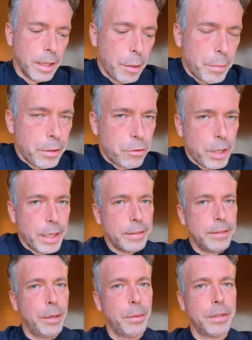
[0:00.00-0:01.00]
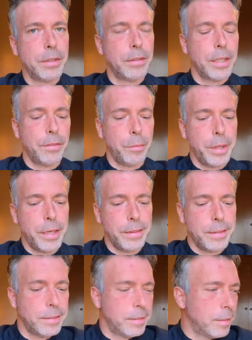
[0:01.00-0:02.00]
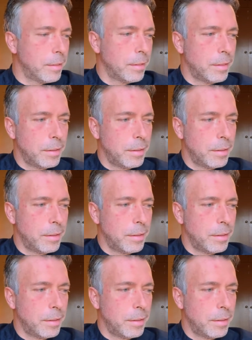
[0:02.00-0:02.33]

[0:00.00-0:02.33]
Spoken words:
I'm going to try to stay within 7 minutes